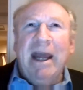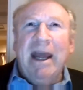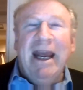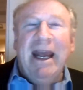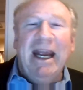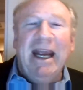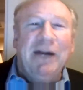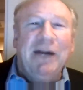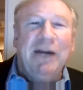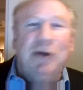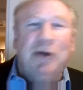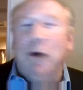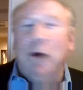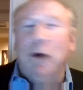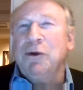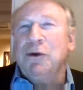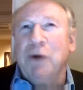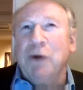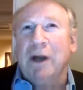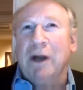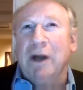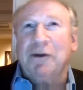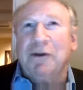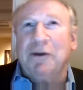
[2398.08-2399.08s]
a tow
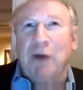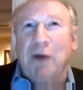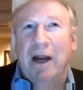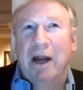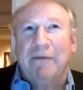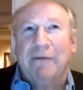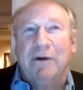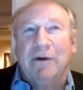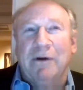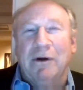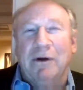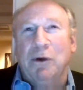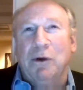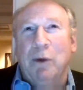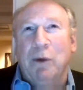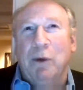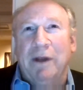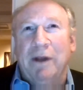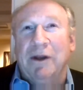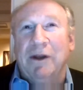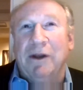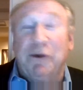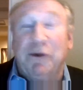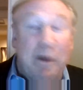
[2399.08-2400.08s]
truck driver
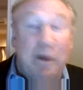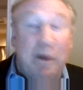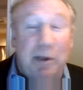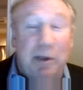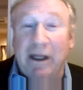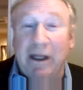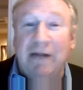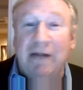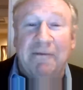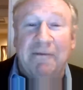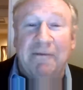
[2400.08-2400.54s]
with a AAA